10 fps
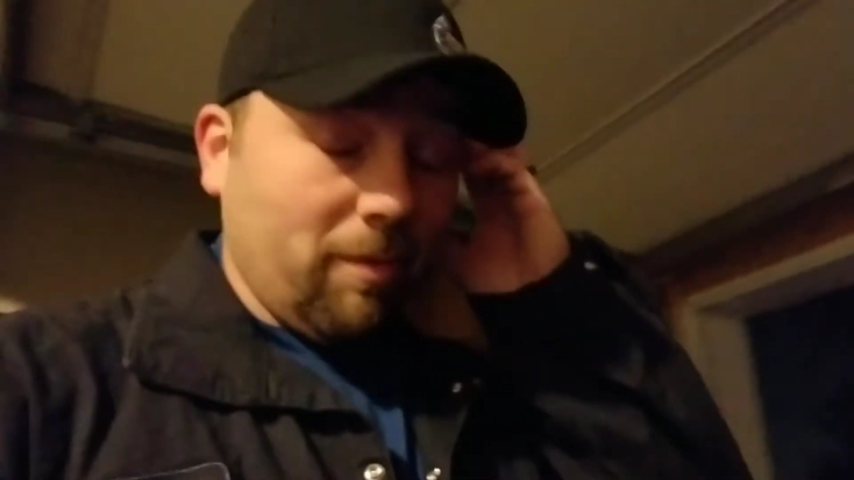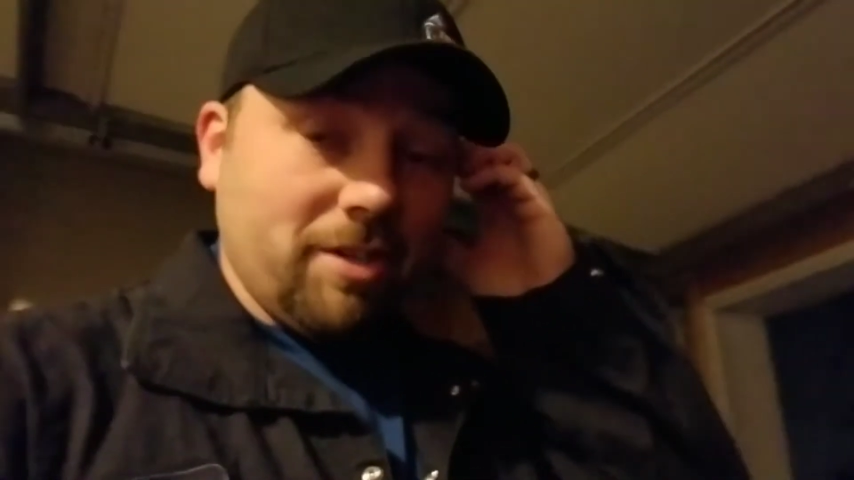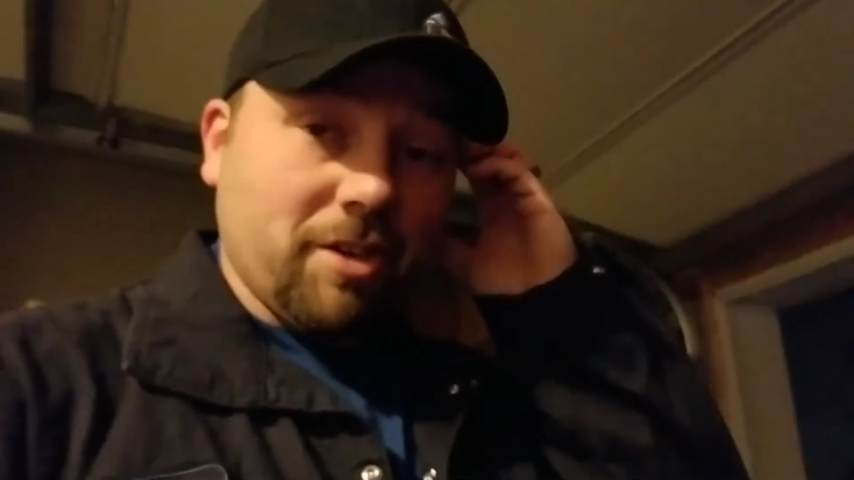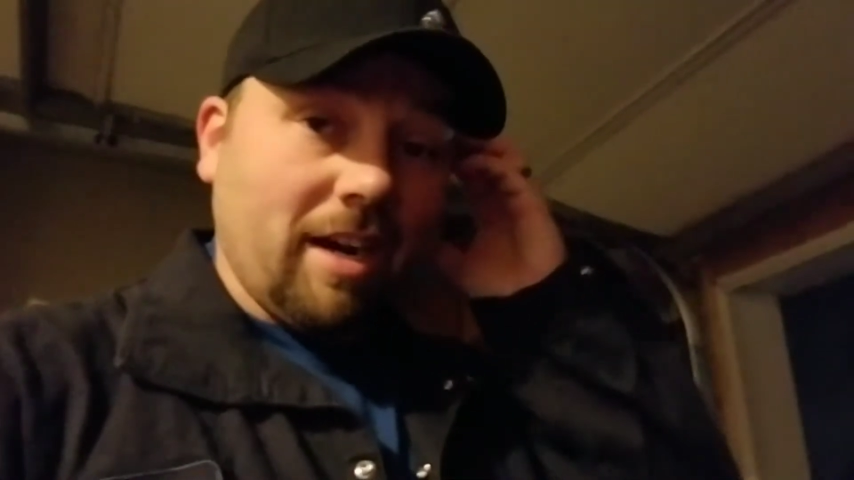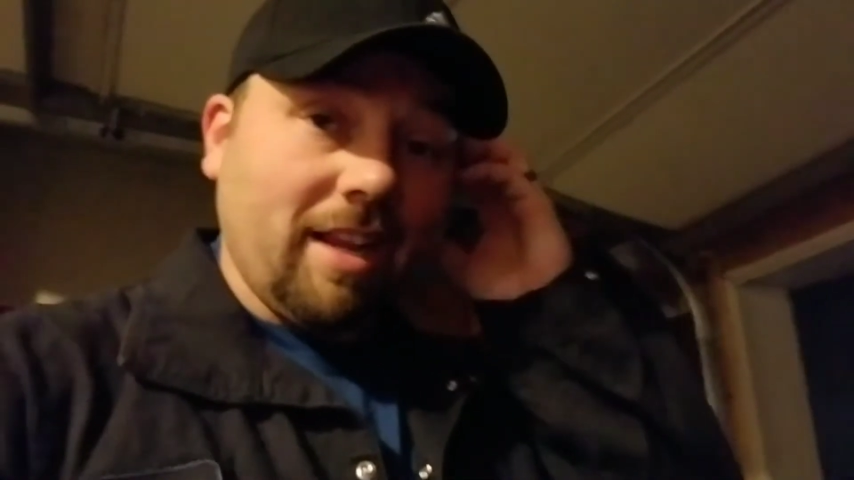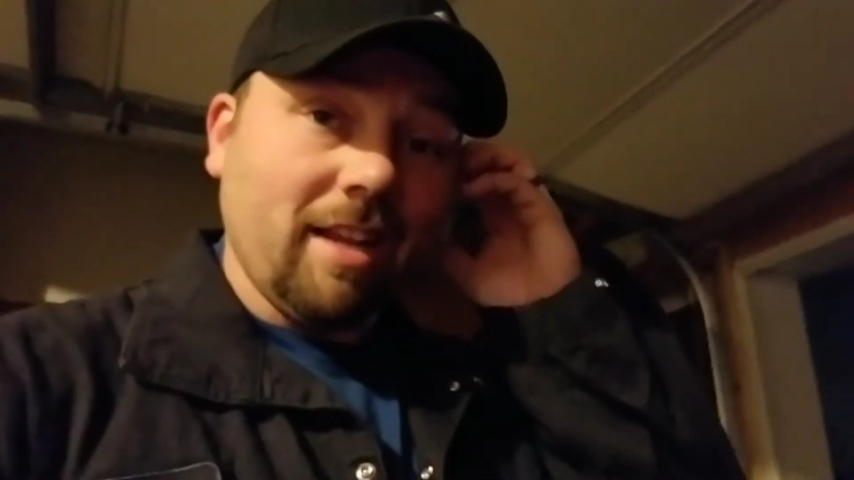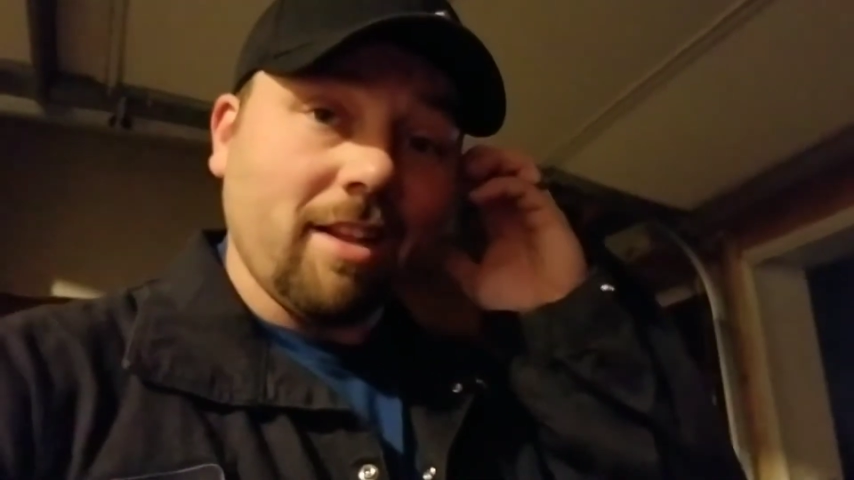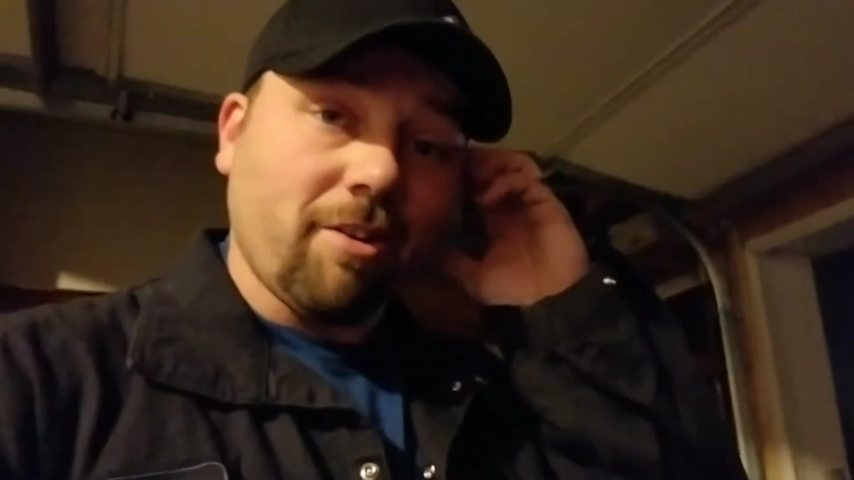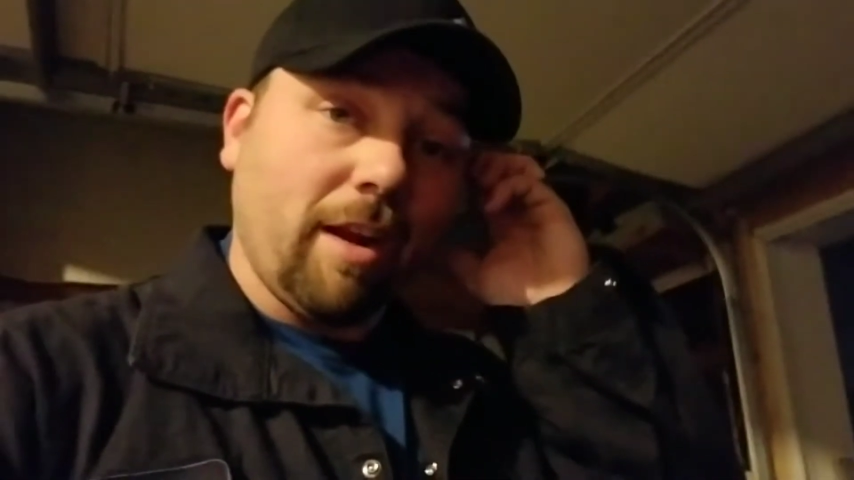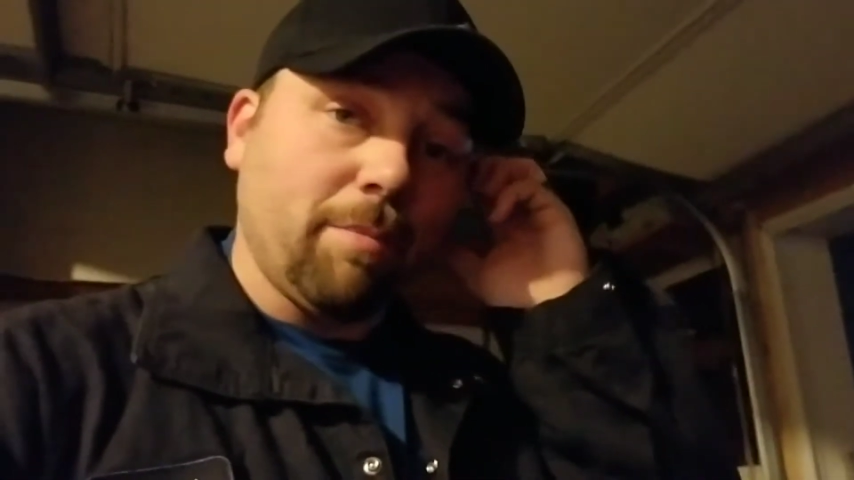we tried to get
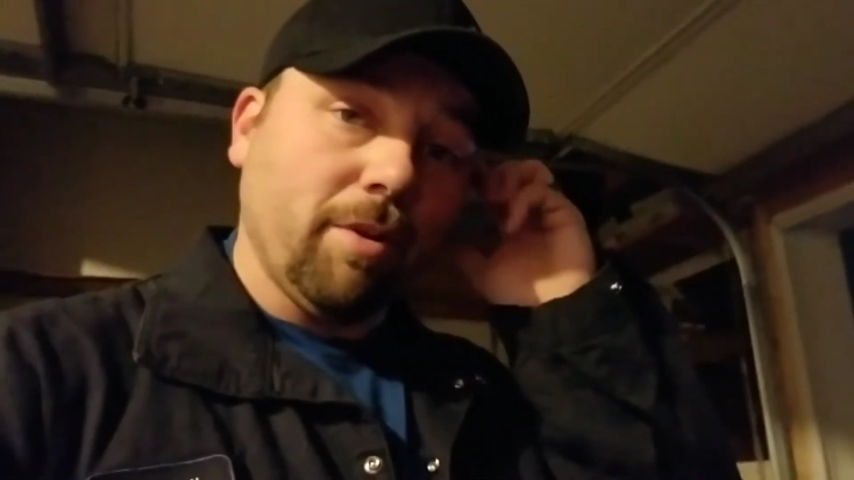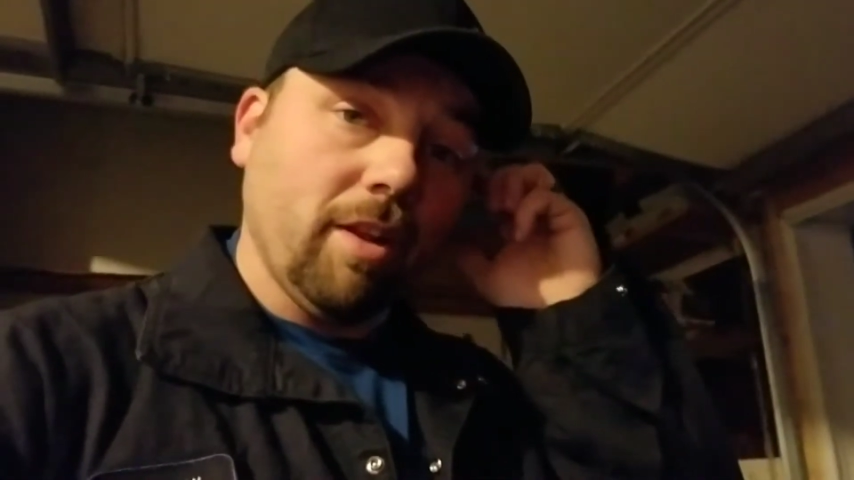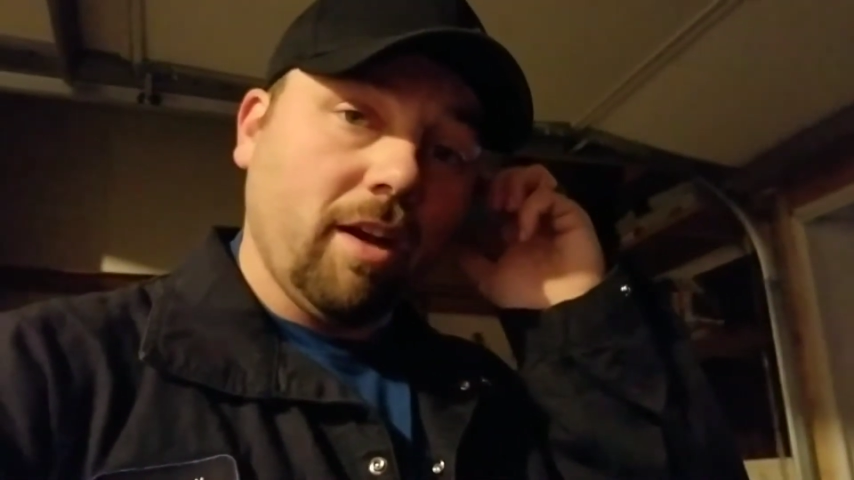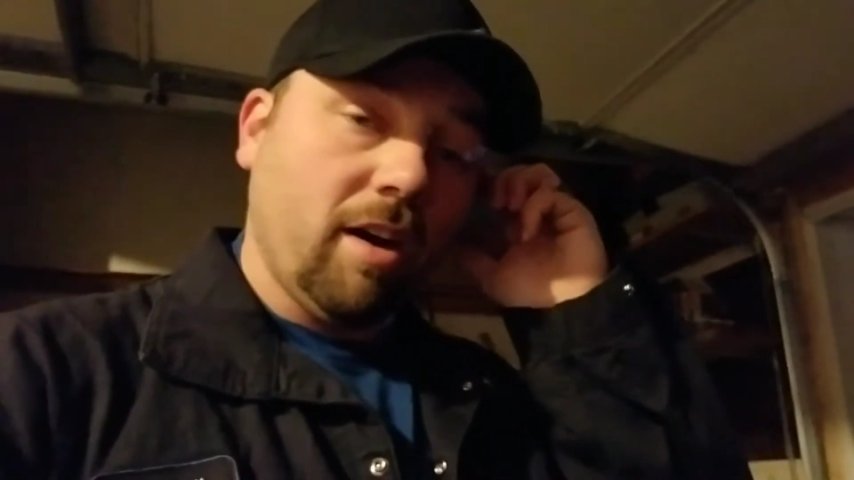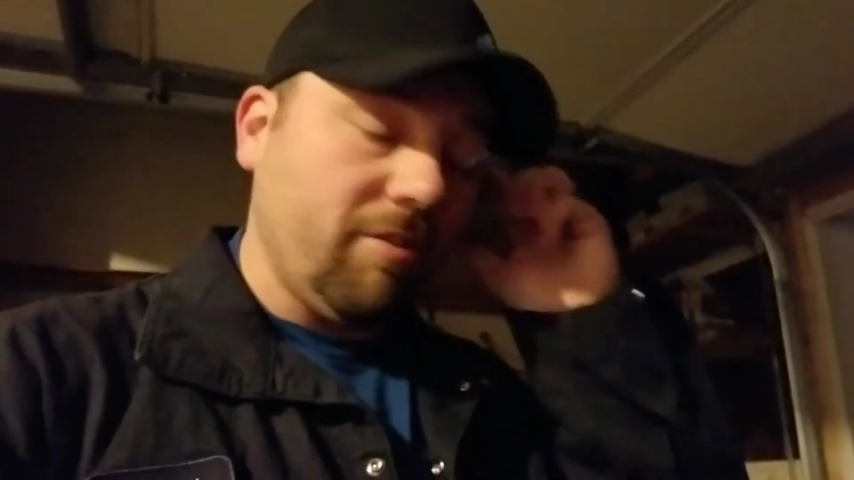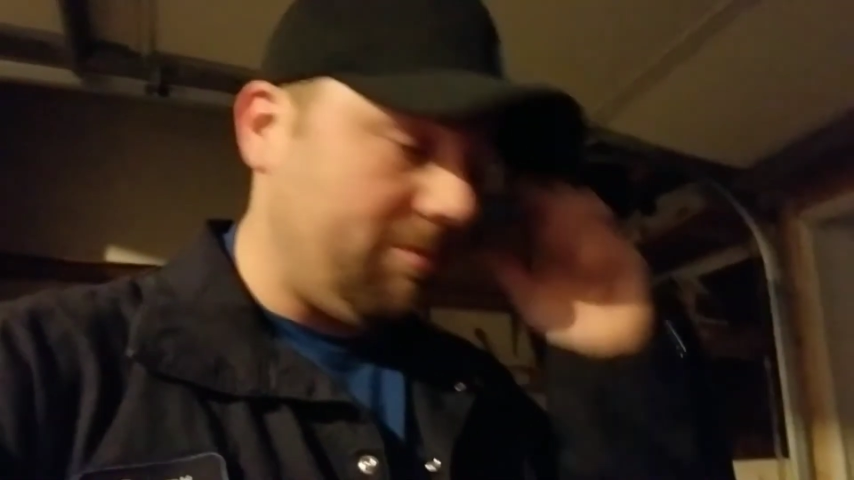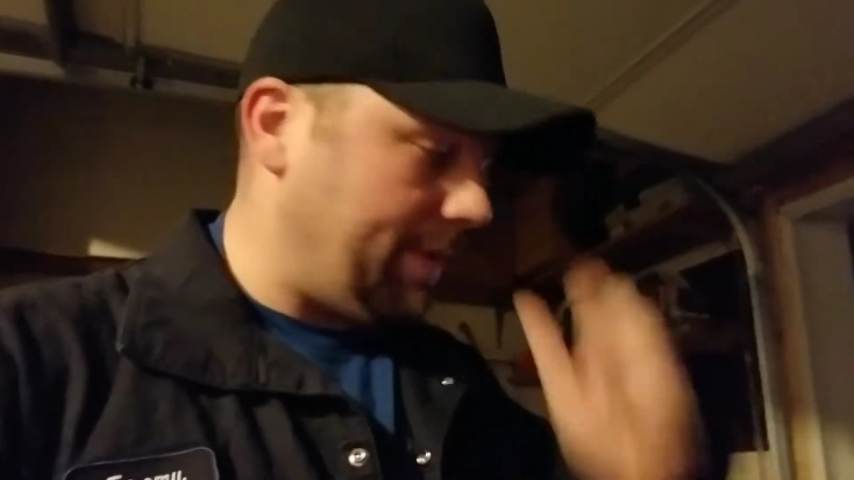the crank pulley off,